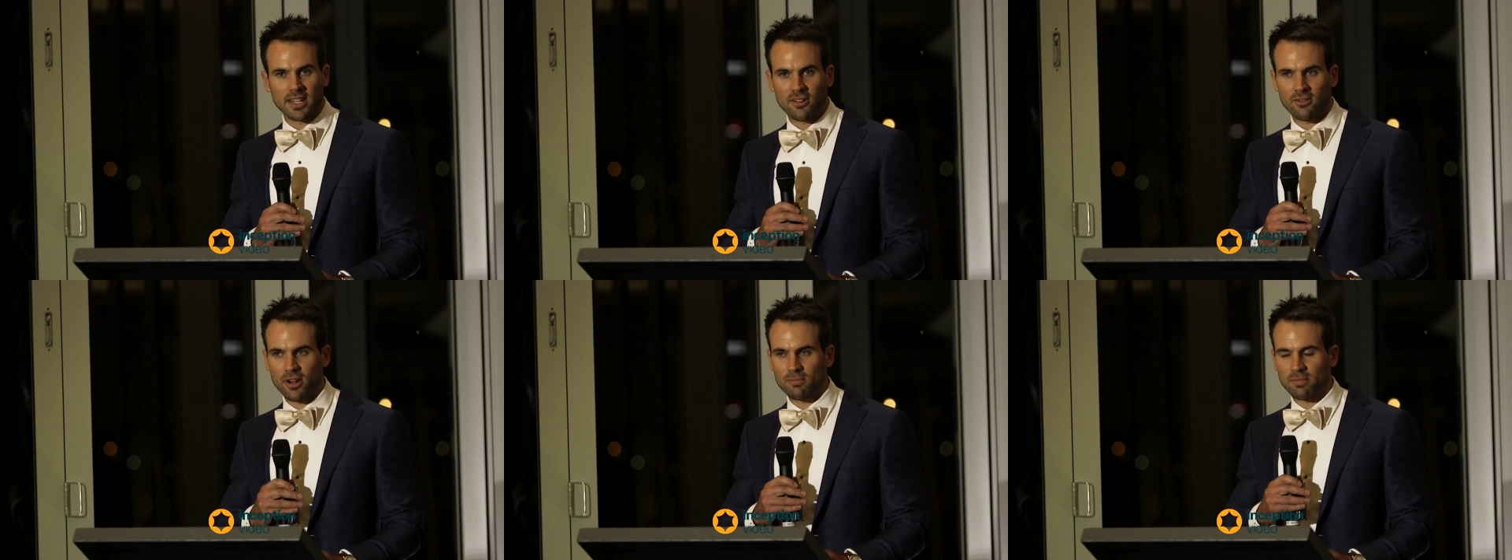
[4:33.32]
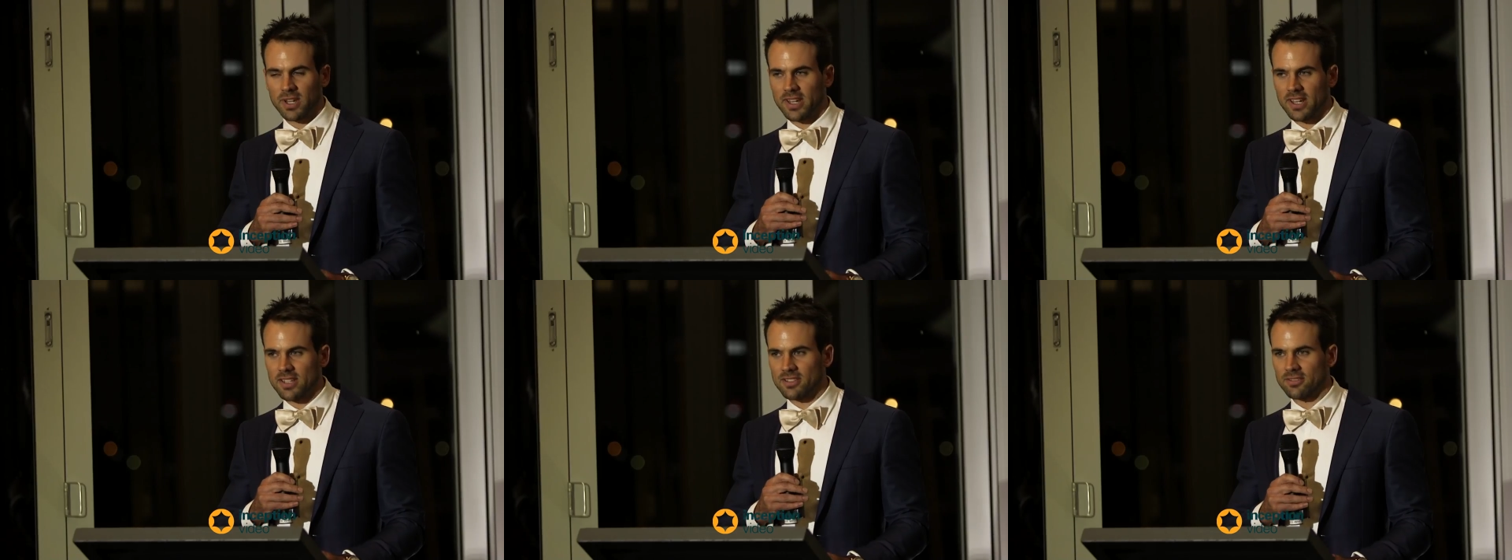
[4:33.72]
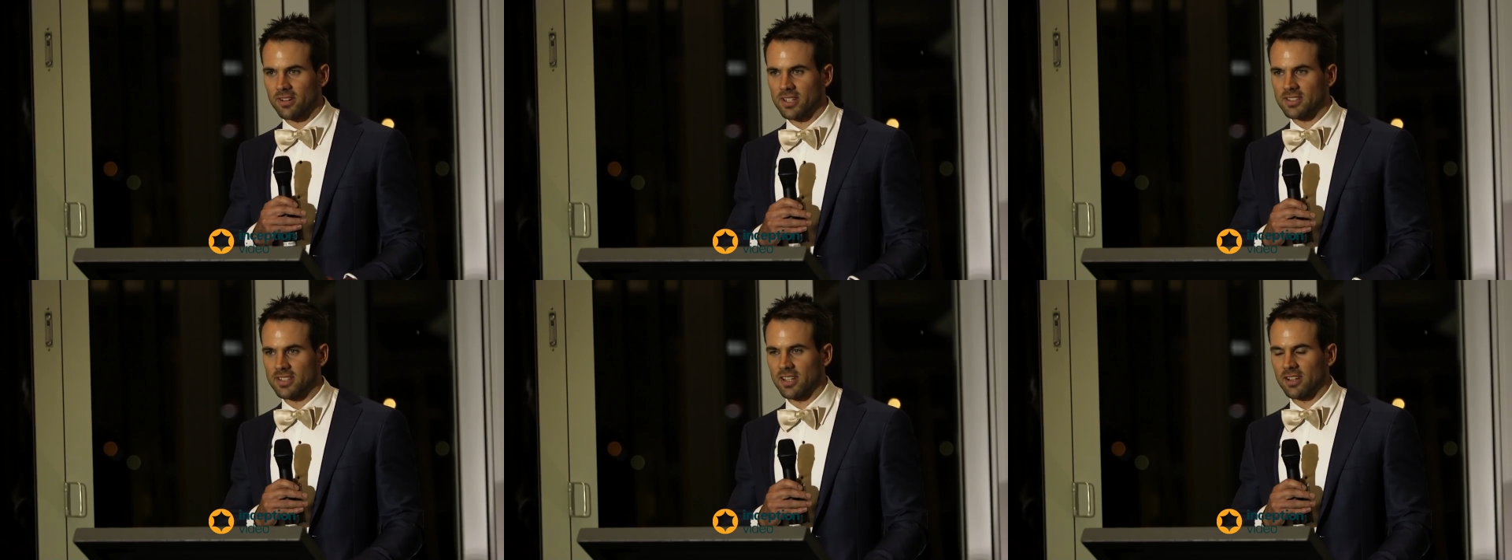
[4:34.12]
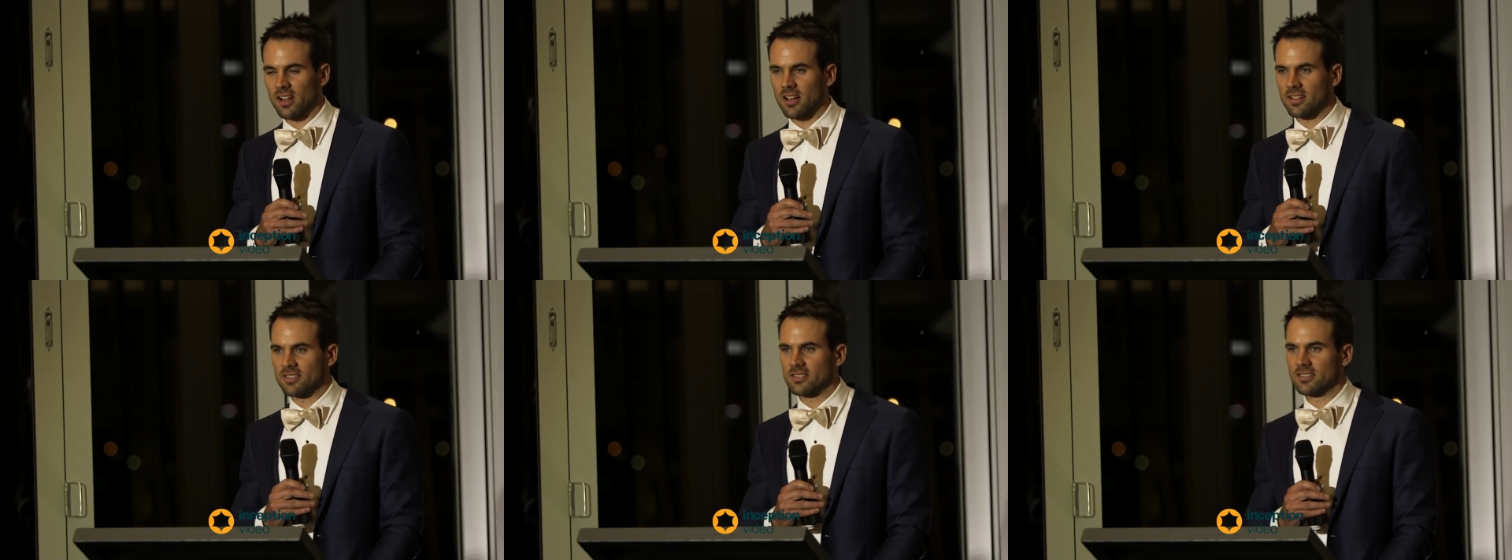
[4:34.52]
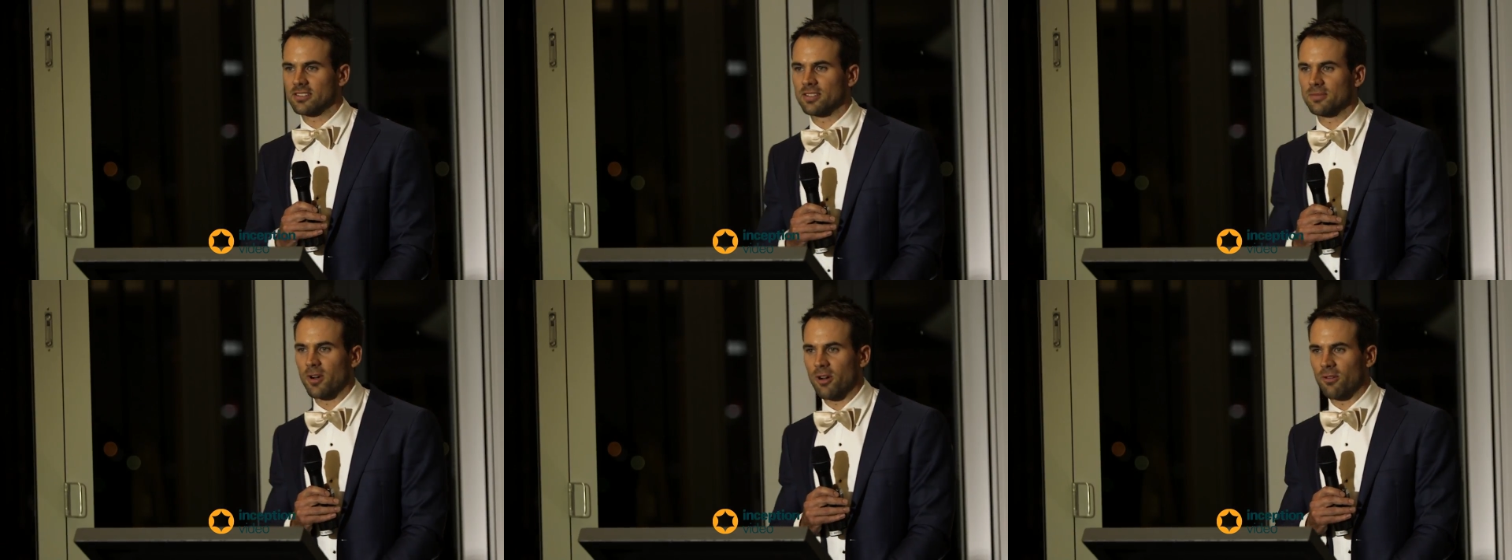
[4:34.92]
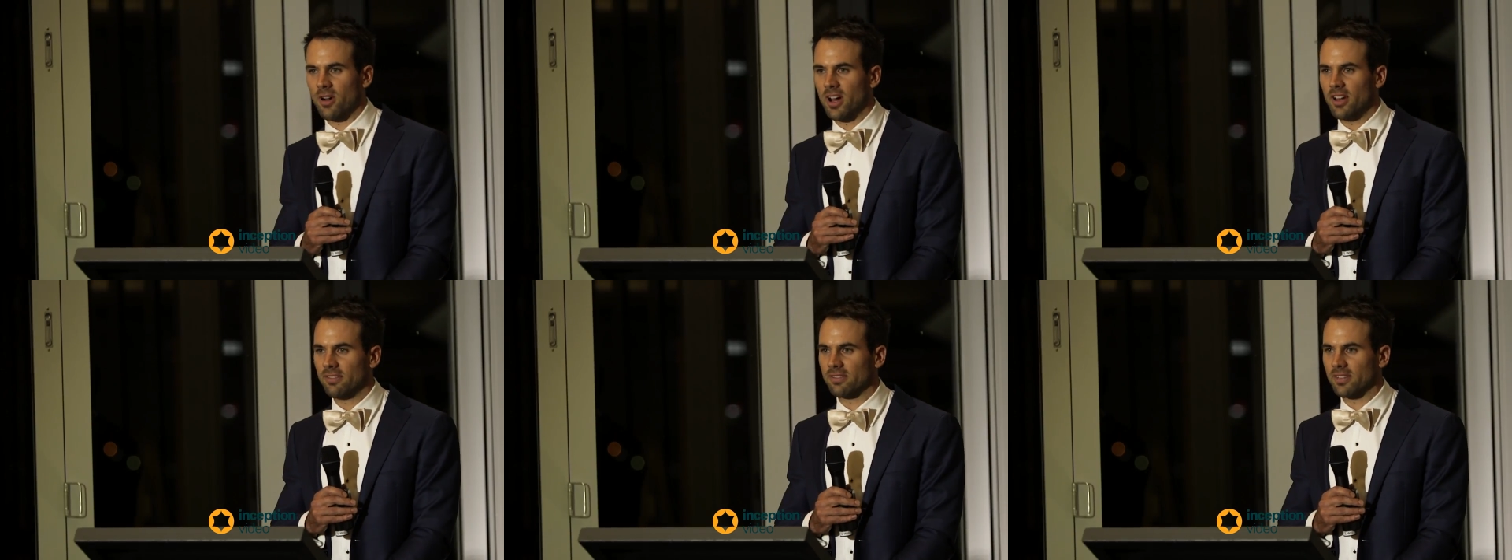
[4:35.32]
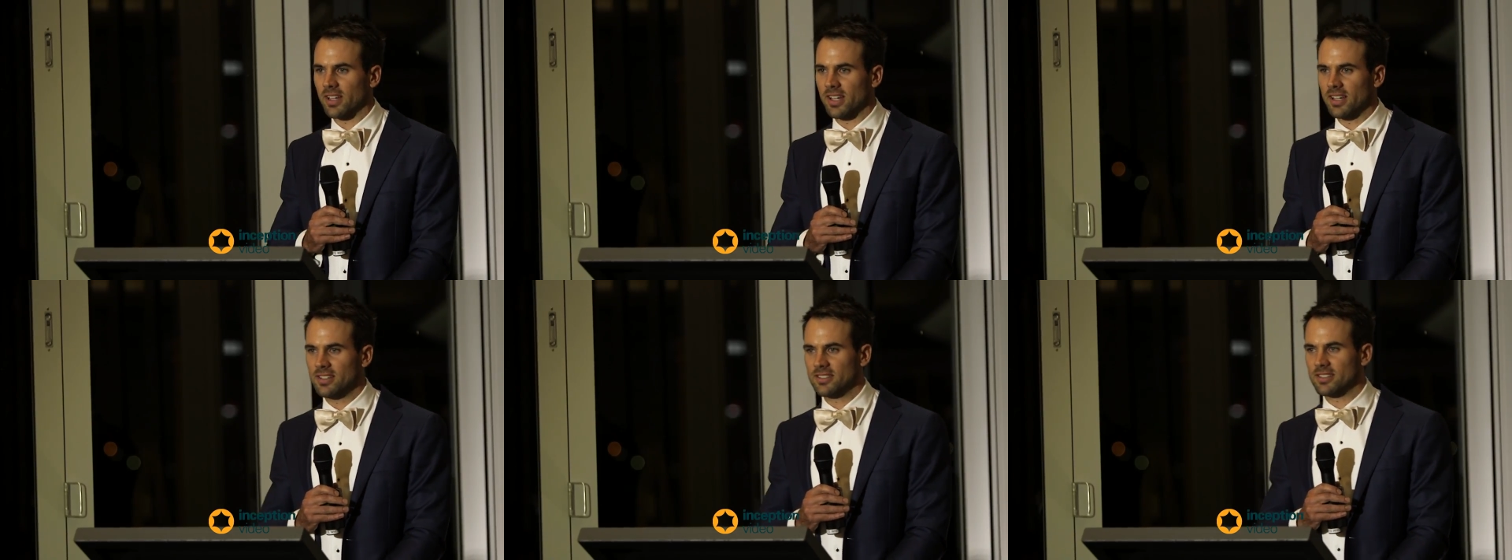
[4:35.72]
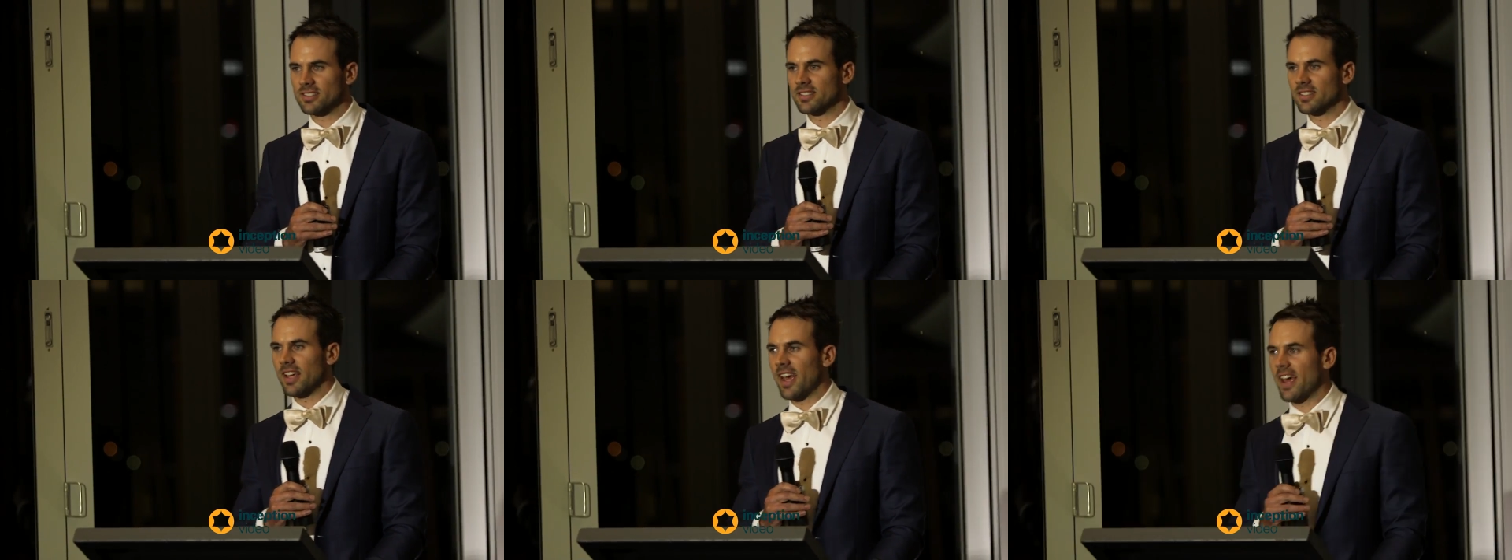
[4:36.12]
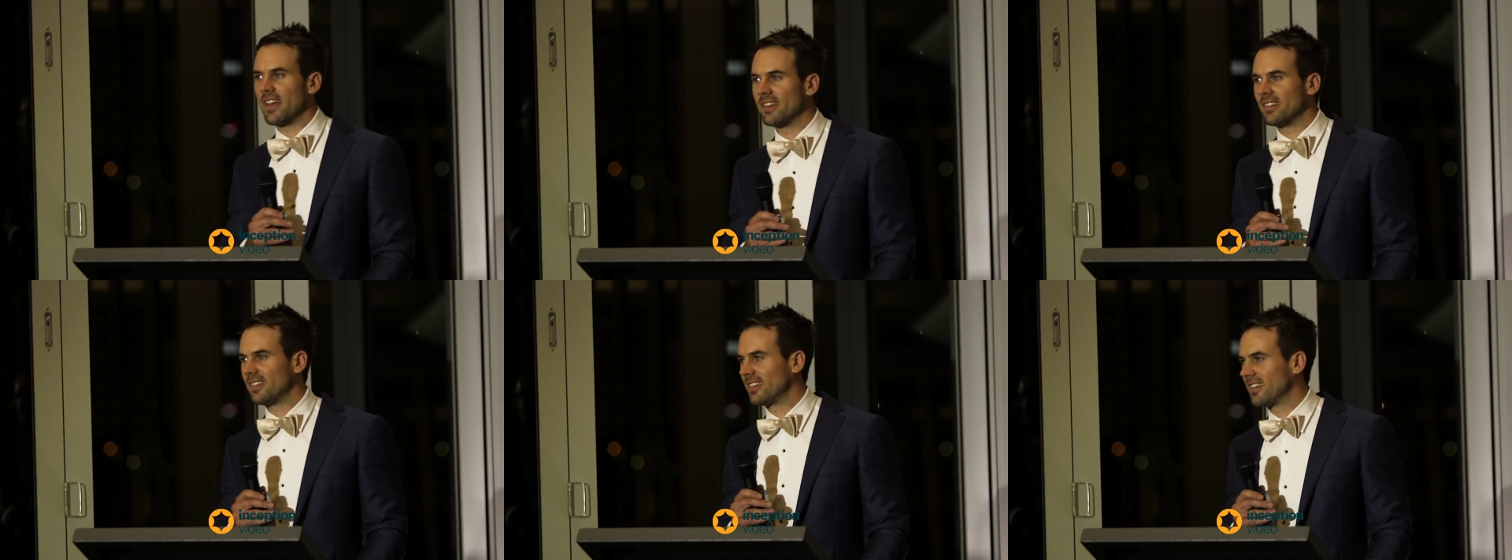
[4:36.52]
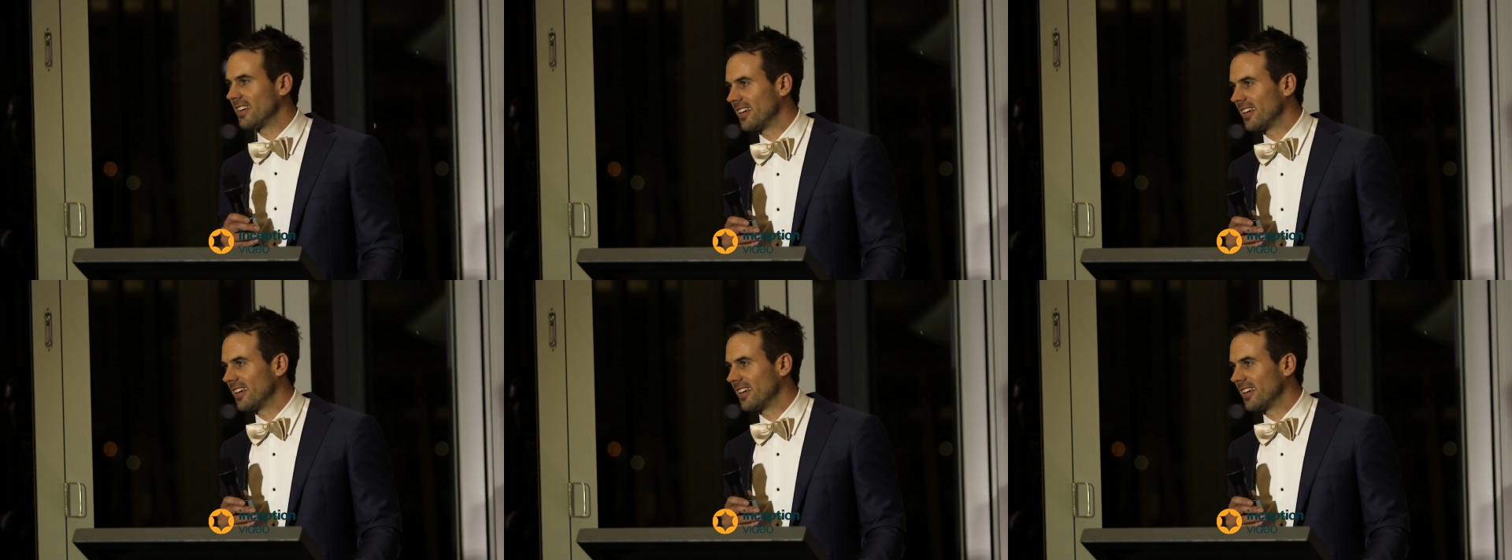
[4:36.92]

everyone please raise their glasses to my wife, Alyce, and